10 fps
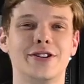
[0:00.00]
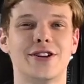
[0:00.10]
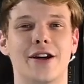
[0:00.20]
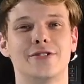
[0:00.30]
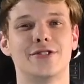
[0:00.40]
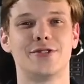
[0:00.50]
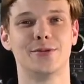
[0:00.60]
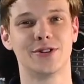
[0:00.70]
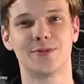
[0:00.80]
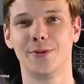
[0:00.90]
challenges
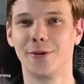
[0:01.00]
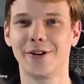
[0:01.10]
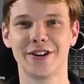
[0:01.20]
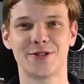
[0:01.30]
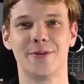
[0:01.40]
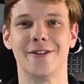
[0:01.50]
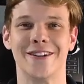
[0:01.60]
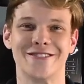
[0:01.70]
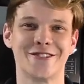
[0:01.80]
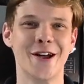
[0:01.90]
to explore and
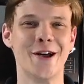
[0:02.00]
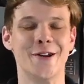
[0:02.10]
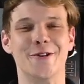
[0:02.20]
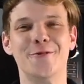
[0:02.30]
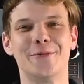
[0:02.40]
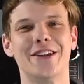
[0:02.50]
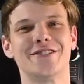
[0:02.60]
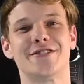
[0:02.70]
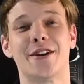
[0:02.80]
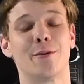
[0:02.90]
experience new
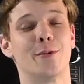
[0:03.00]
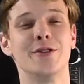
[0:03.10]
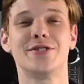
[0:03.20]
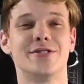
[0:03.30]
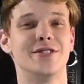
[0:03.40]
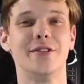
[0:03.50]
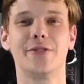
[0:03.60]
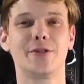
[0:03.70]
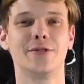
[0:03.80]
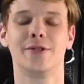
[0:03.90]
places that were once
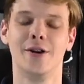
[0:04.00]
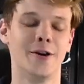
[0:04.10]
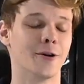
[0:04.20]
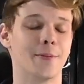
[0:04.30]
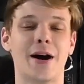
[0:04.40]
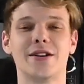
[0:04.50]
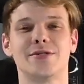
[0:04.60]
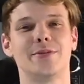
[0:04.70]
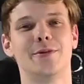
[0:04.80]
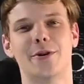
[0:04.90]
difficult or
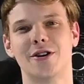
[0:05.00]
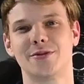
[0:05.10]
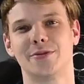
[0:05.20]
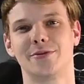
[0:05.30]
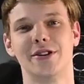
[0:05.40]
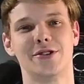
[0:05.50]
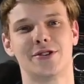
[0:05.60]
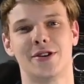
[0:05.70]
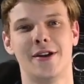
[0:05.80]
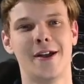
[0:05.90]
possibly impossible to
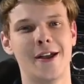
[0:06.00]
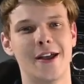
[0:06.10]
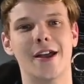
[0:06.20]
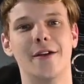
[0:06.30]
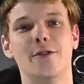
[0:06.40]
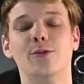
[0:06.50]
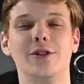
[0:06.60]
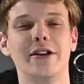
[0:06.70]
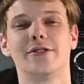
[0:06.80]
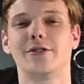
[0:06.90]
reach. If you would
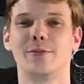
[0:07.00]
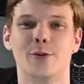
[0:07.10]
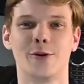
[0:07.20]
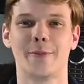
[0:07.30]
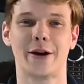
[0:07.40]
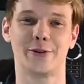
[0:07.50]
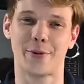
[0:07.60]
like to learn more about the